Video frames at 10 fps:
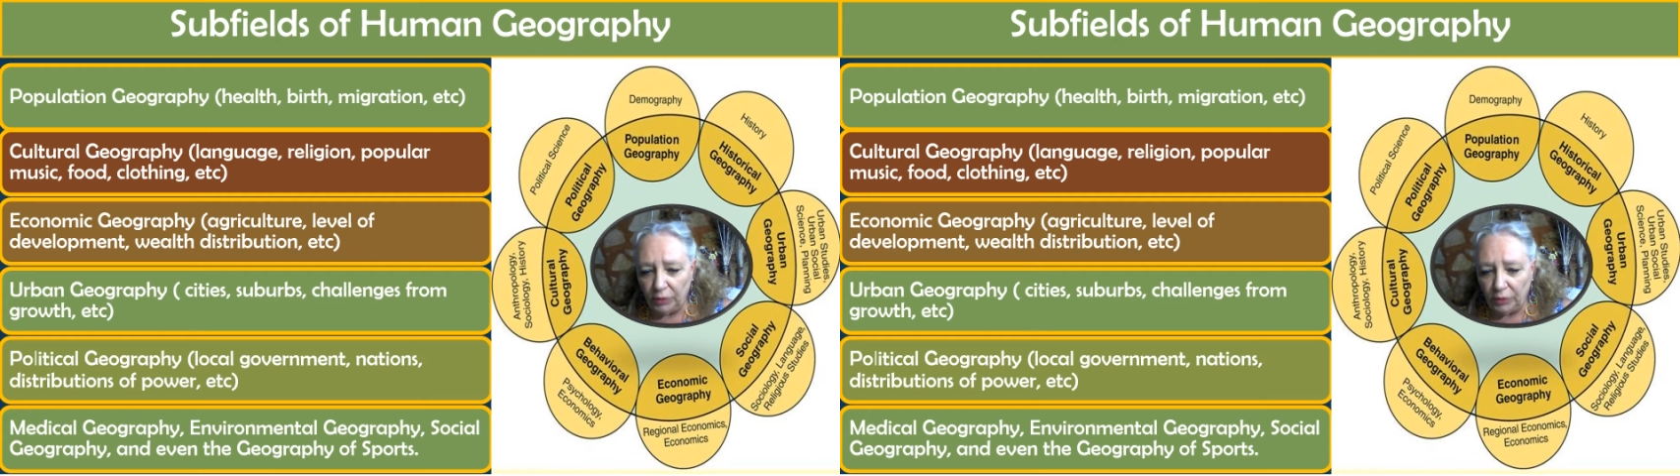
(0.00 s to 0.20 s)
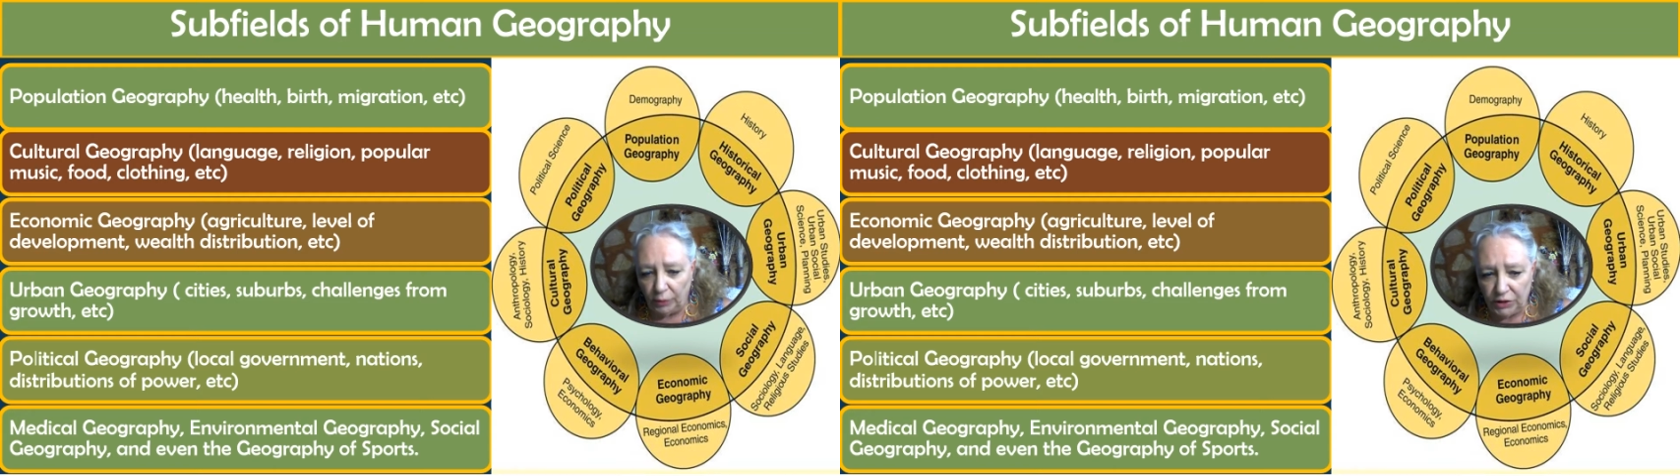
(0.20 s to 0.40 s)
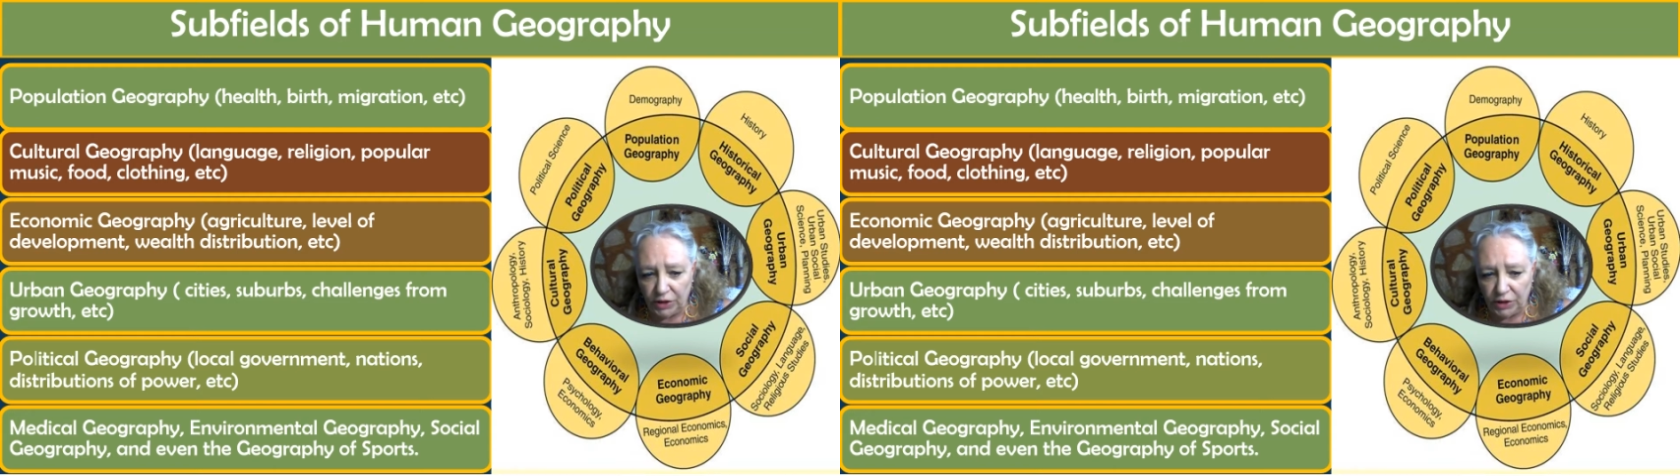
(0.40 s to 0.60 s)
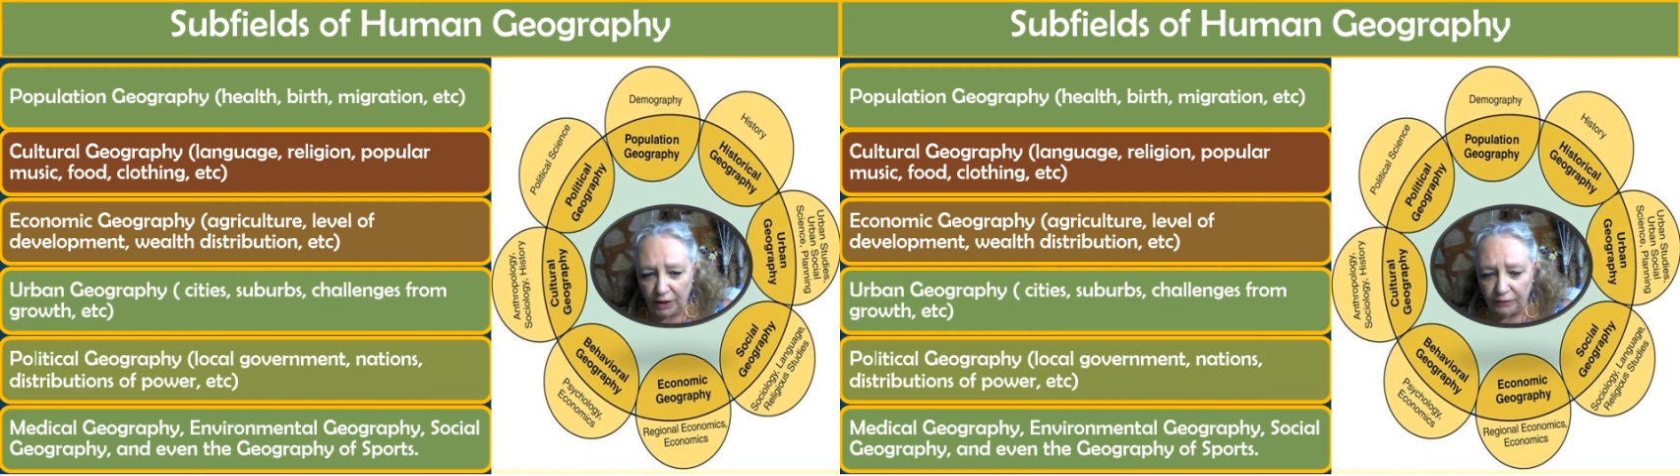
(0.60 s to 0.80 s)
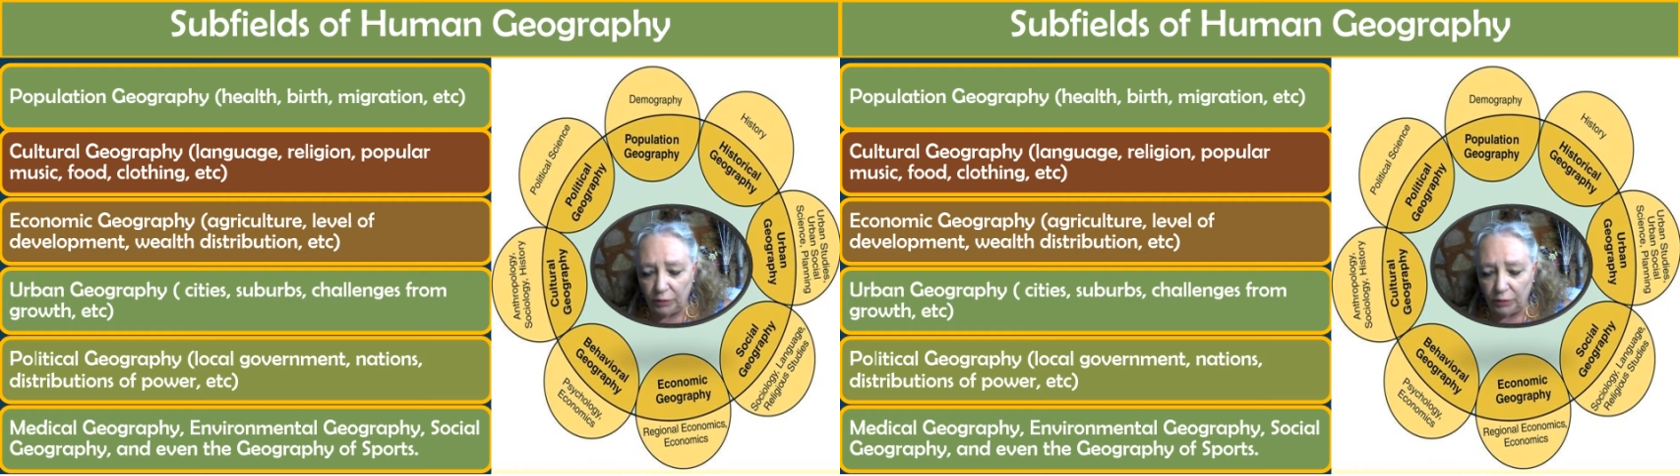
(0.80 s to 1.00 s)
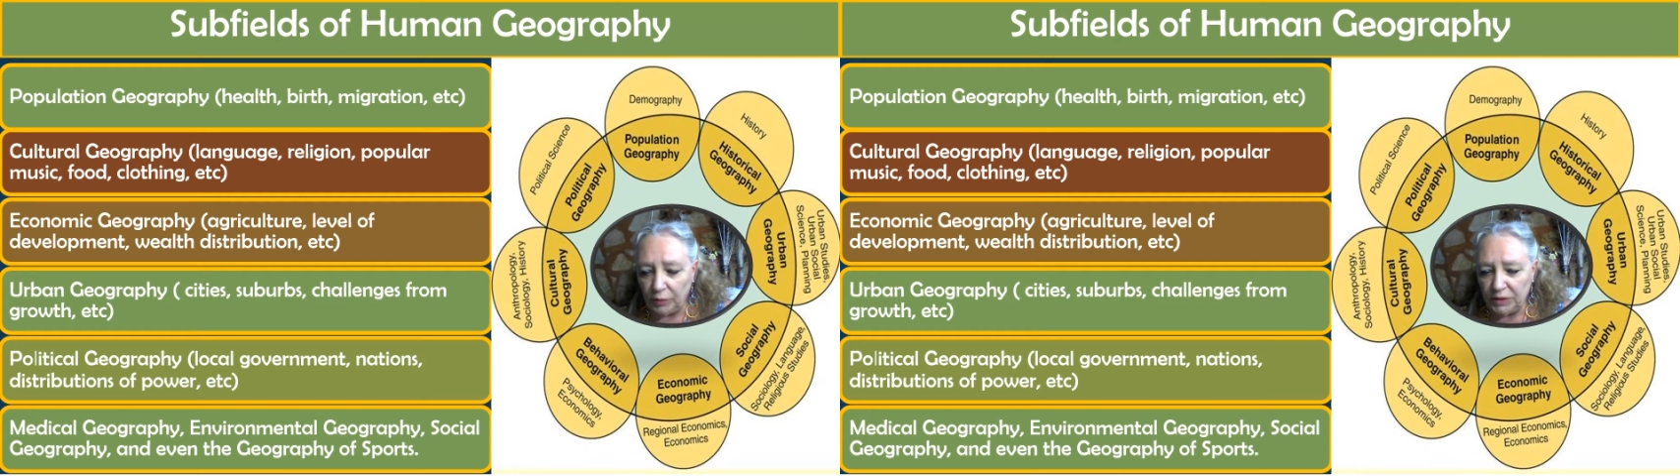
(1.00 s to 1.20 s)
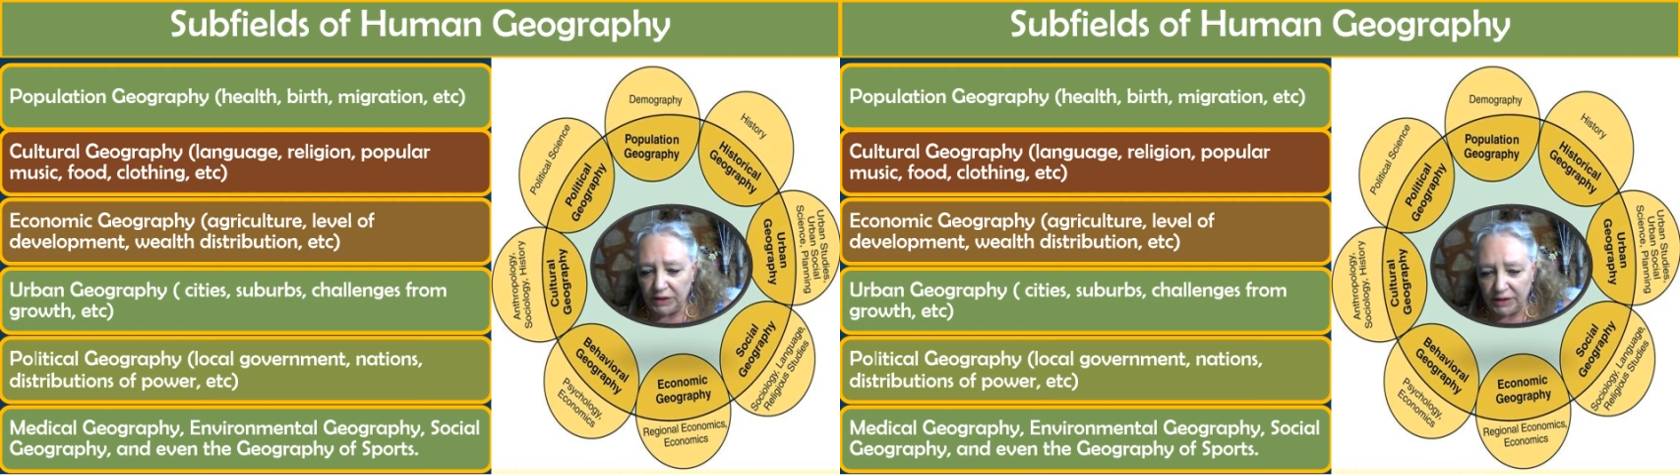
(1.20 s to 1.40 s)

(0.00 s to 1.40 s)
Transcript: urban geography, where we study